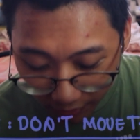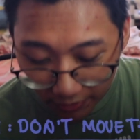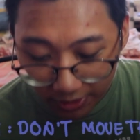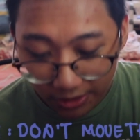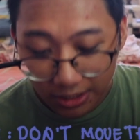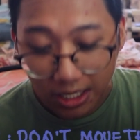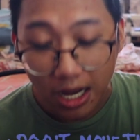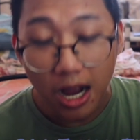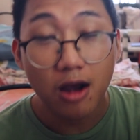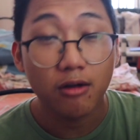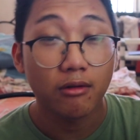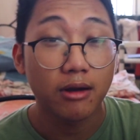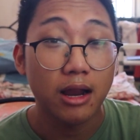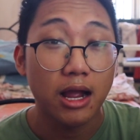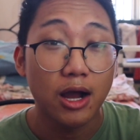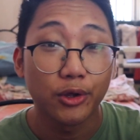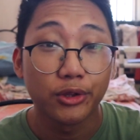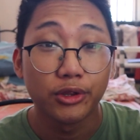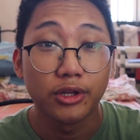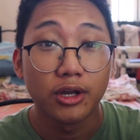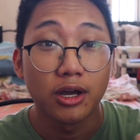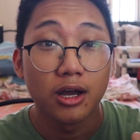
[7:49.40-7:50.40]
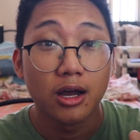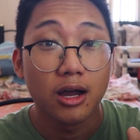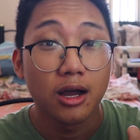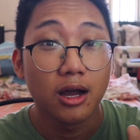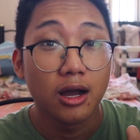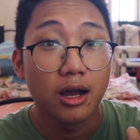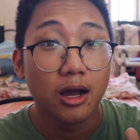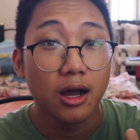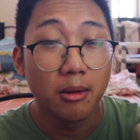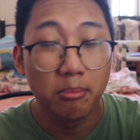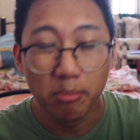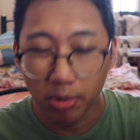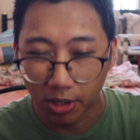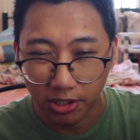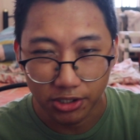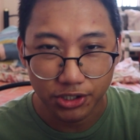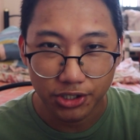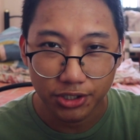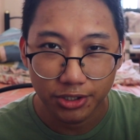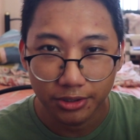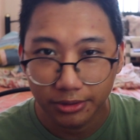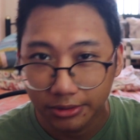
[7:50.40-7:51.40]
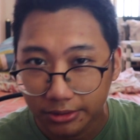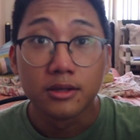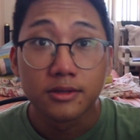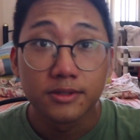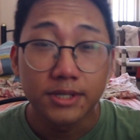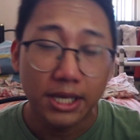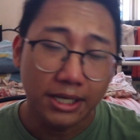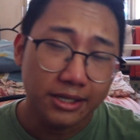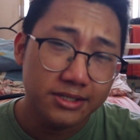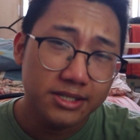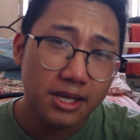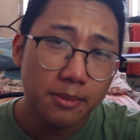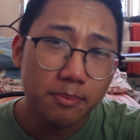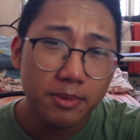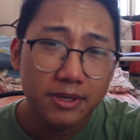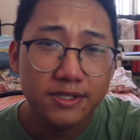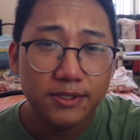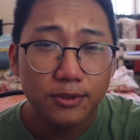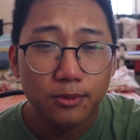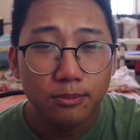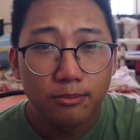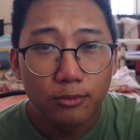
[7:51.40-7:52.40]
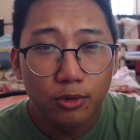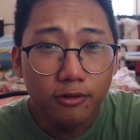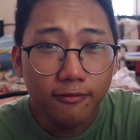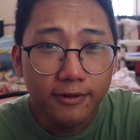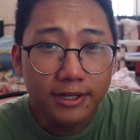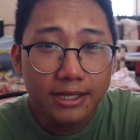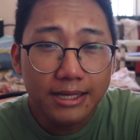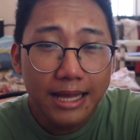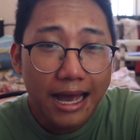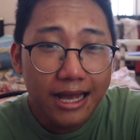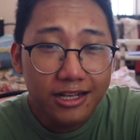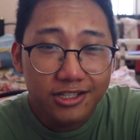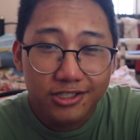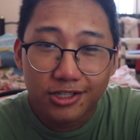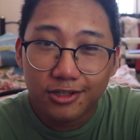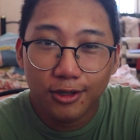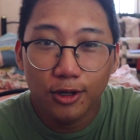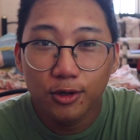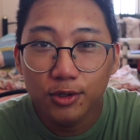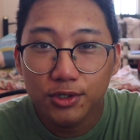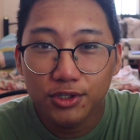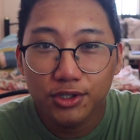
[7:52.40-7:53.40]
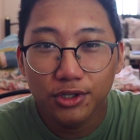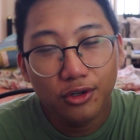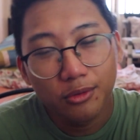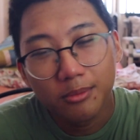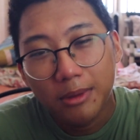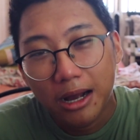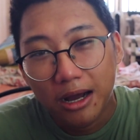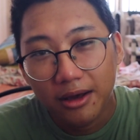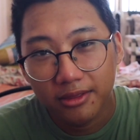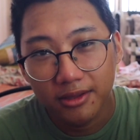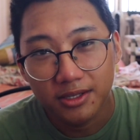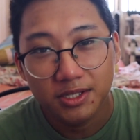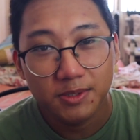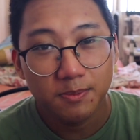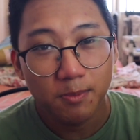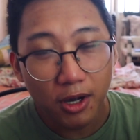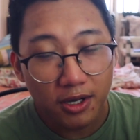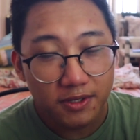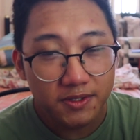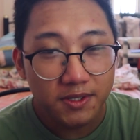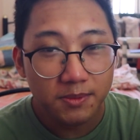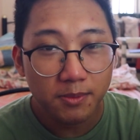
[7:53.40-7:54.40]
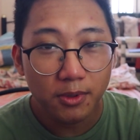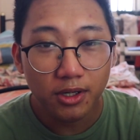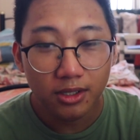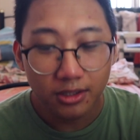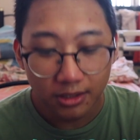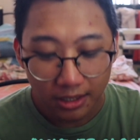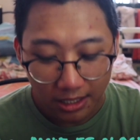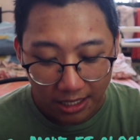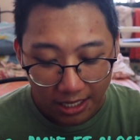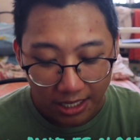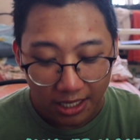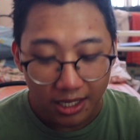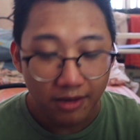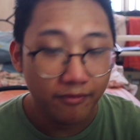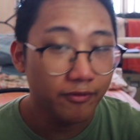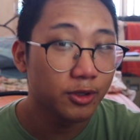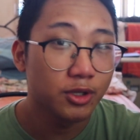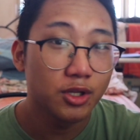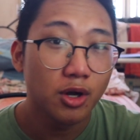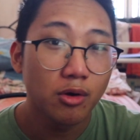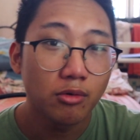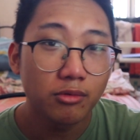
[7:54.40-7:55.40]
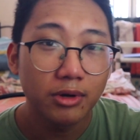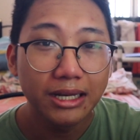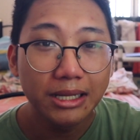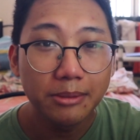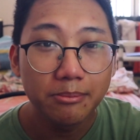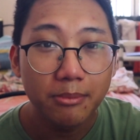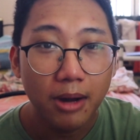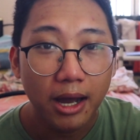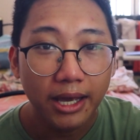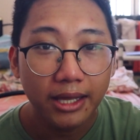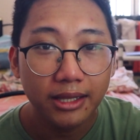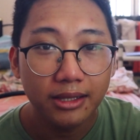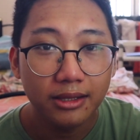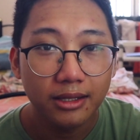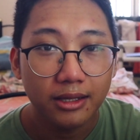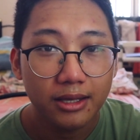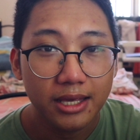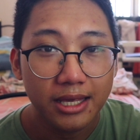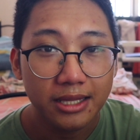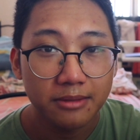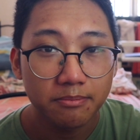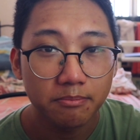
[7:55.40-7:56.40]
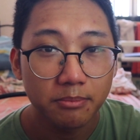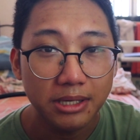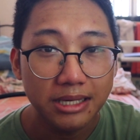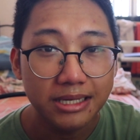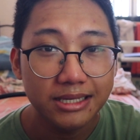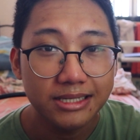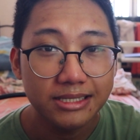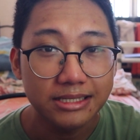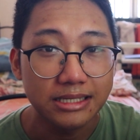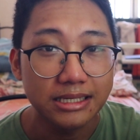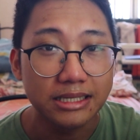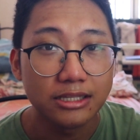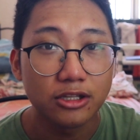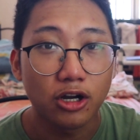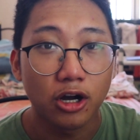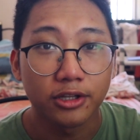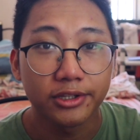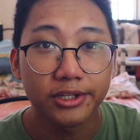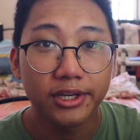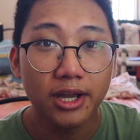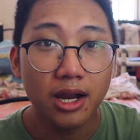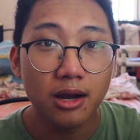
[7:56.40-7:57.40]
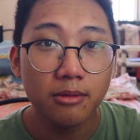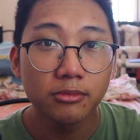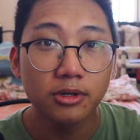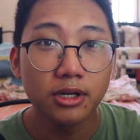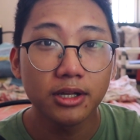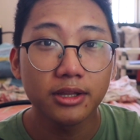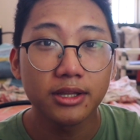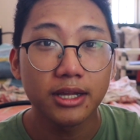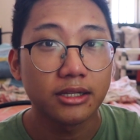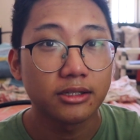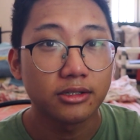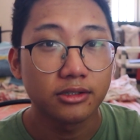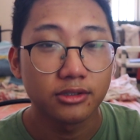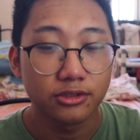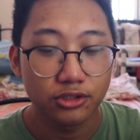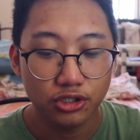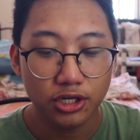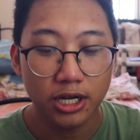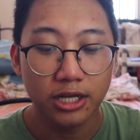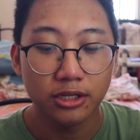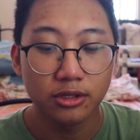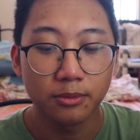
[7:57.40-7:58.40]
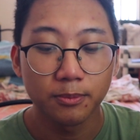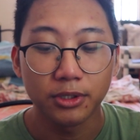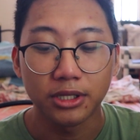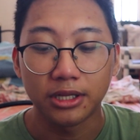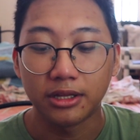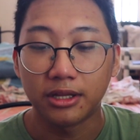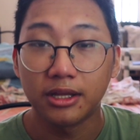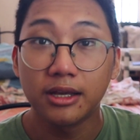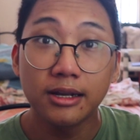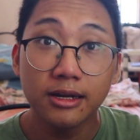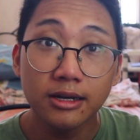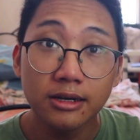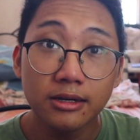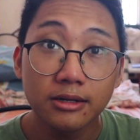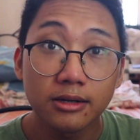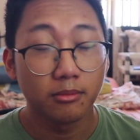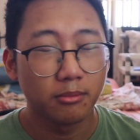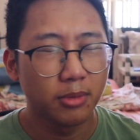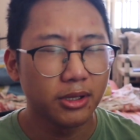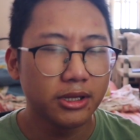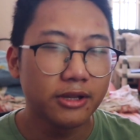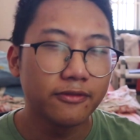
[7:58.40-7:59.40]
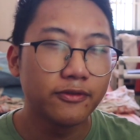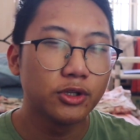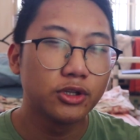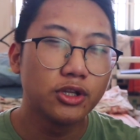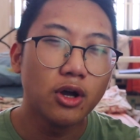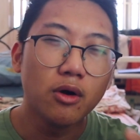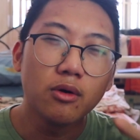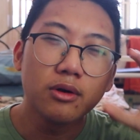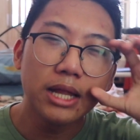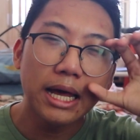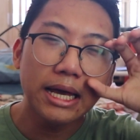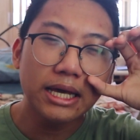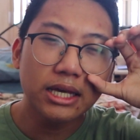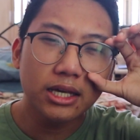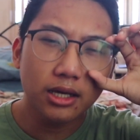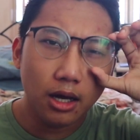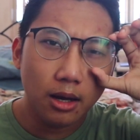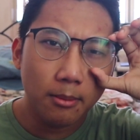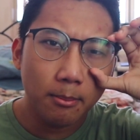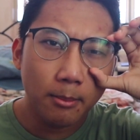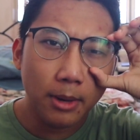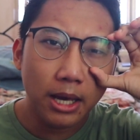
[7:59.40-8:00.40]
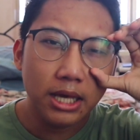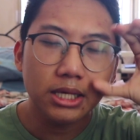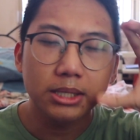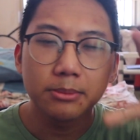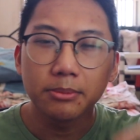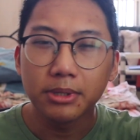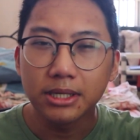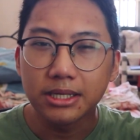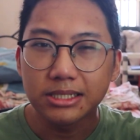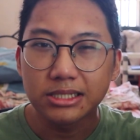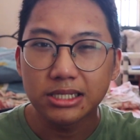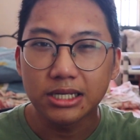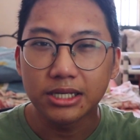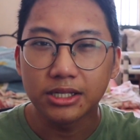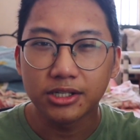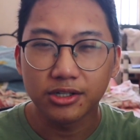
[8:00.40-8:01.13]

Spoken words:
it around a bunch. Second tip is to move it as close to your mouth as possible. If you don't really mind it being seen on camera, then try to put it here. But if you don't like a mic being seen in